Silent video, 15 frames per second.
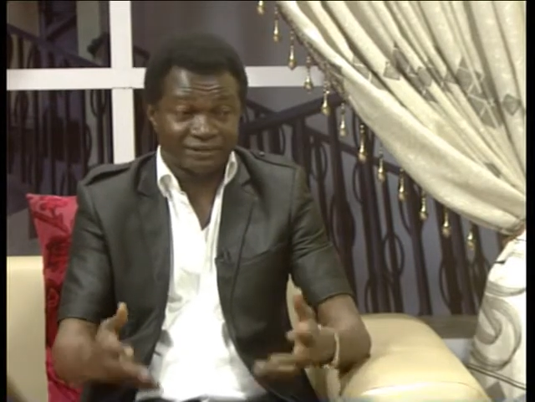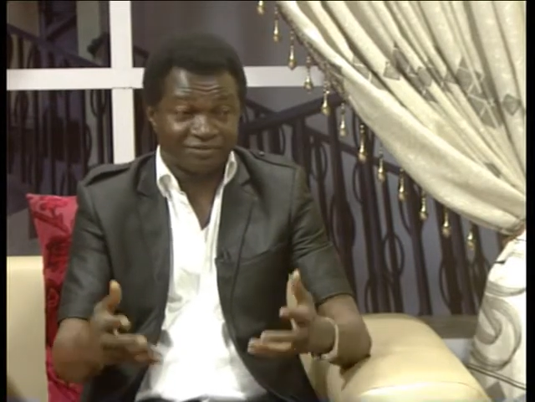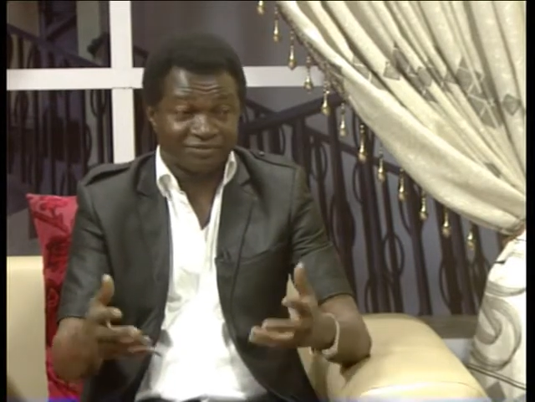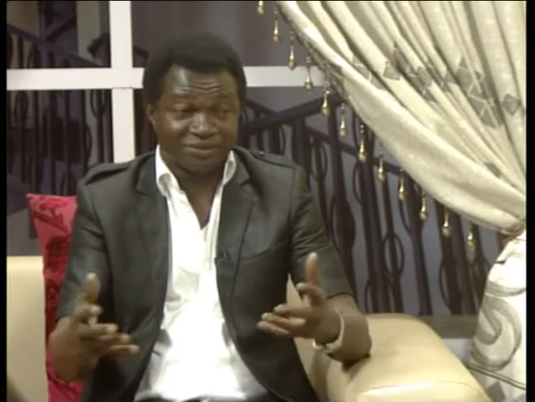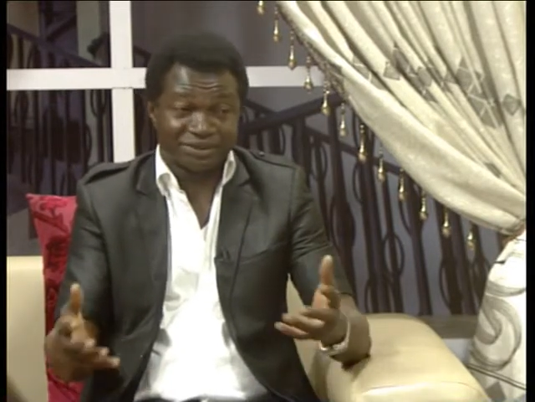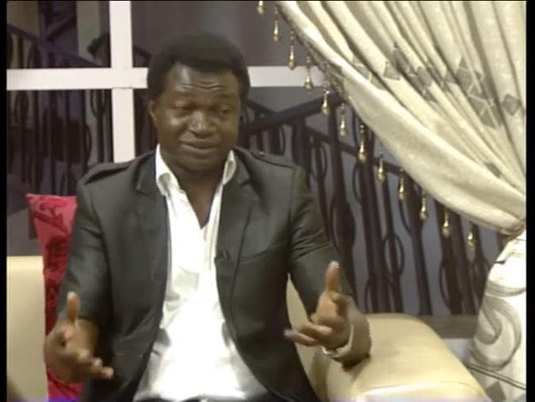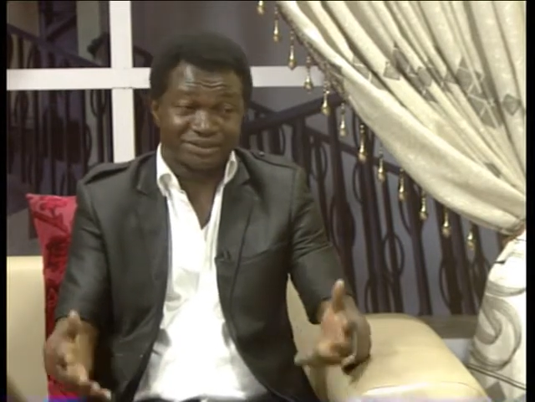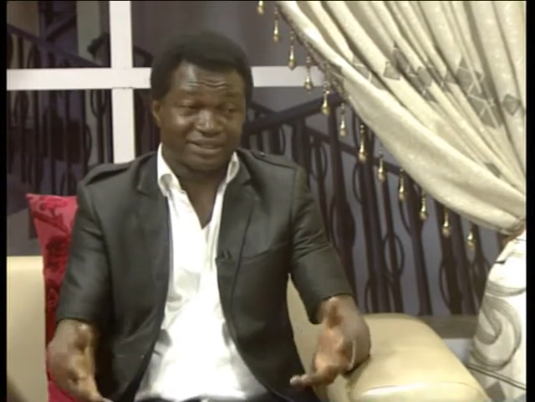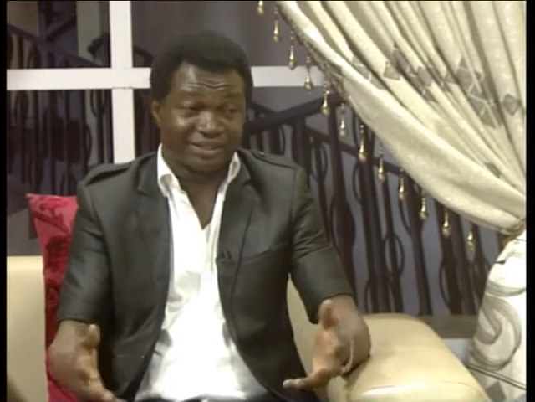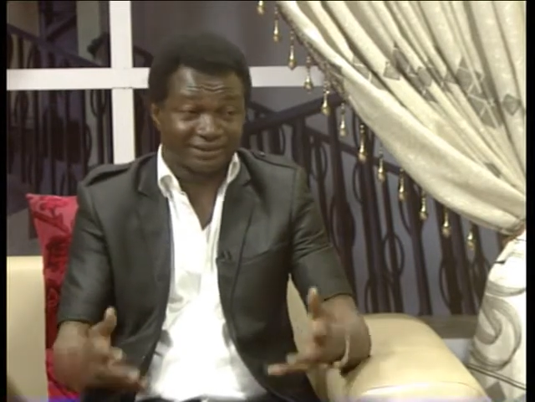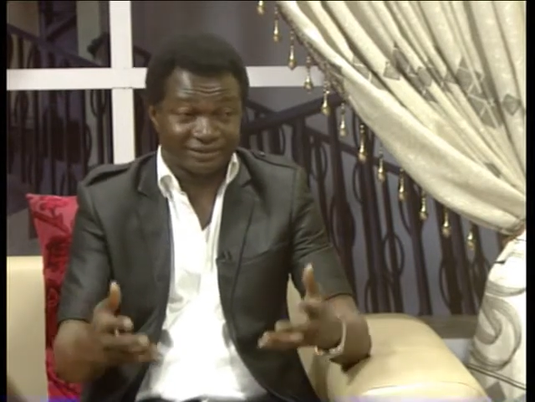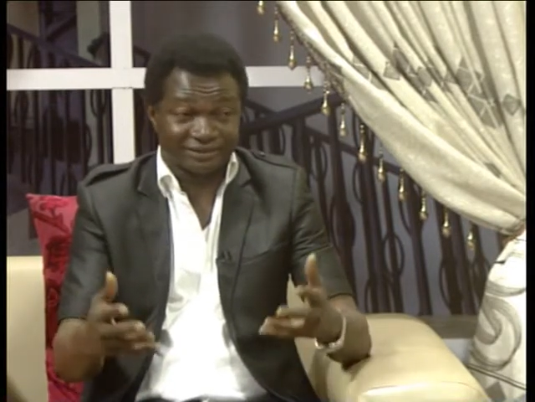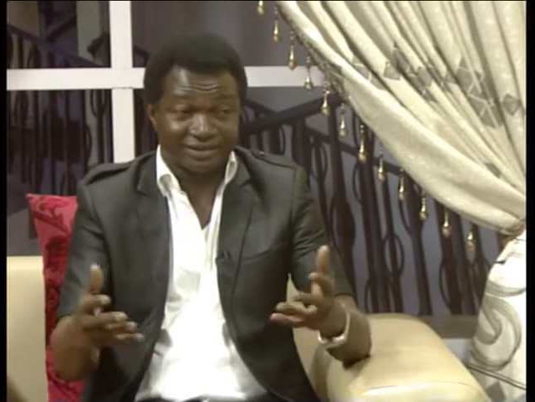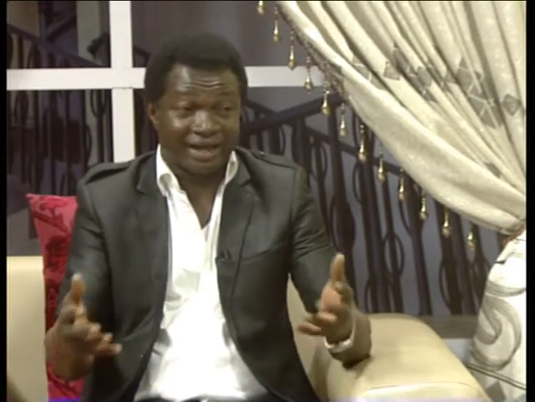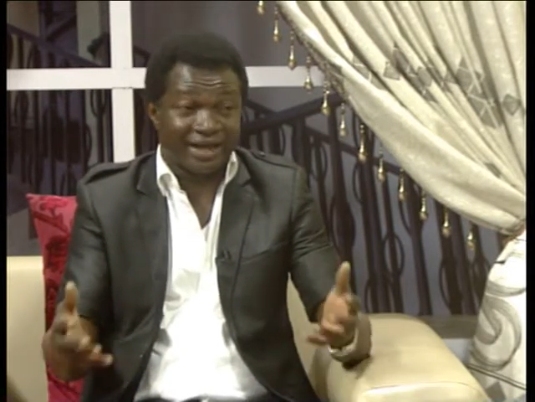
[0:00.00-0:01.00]
have been
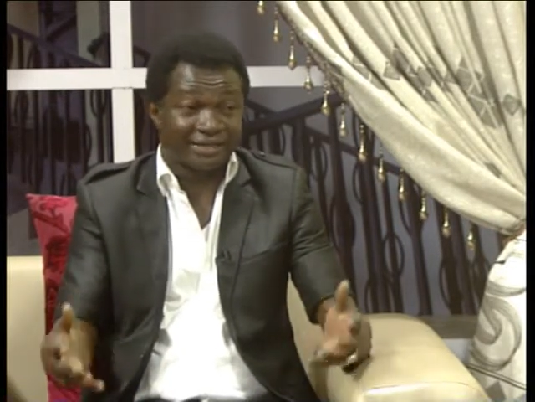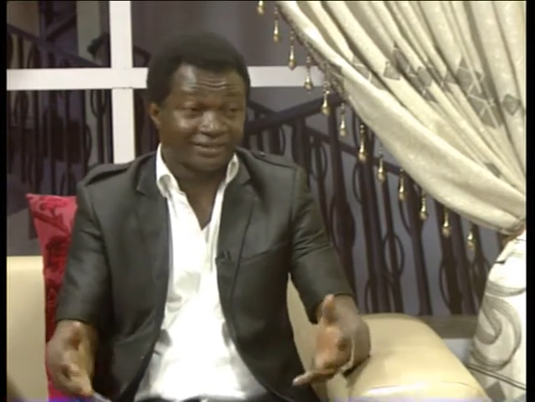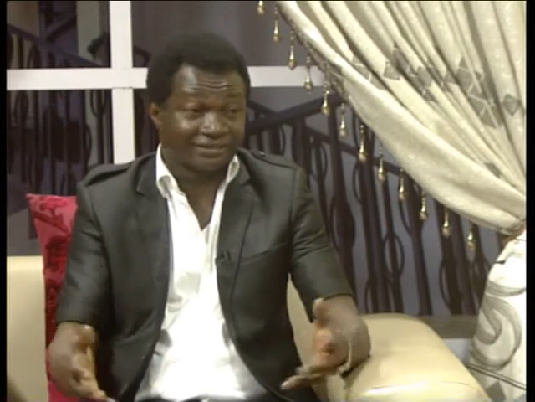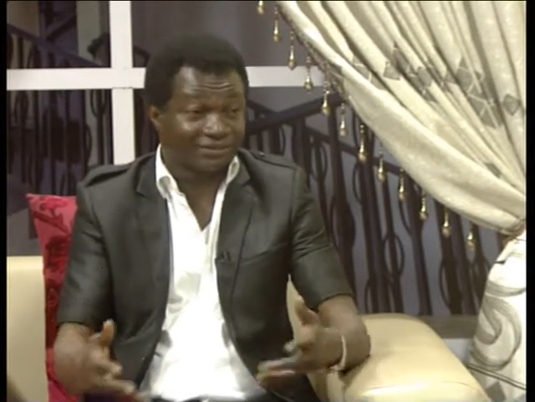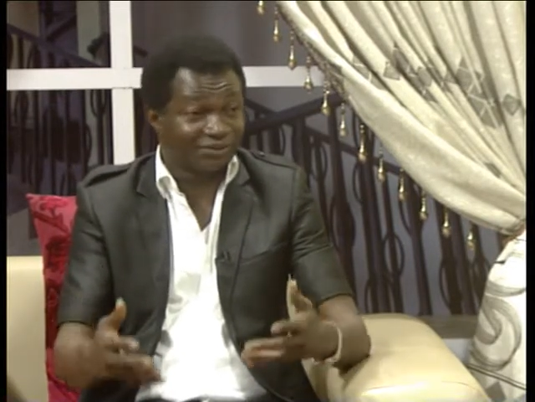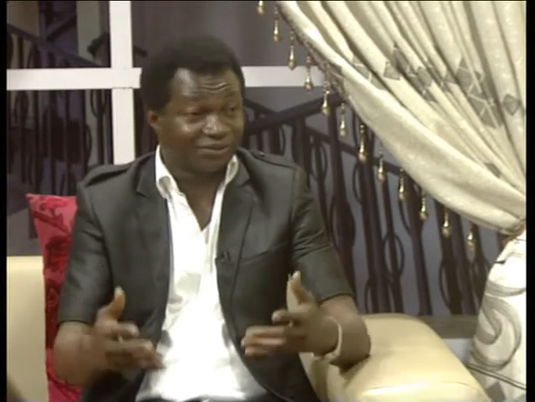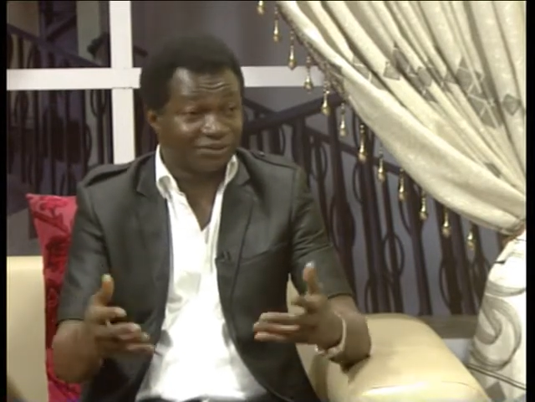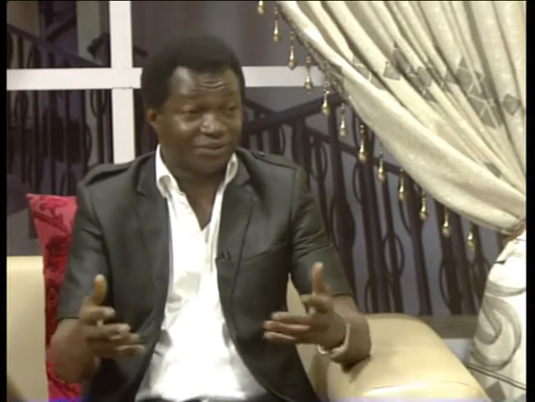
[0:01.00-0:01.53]
standardized, you know,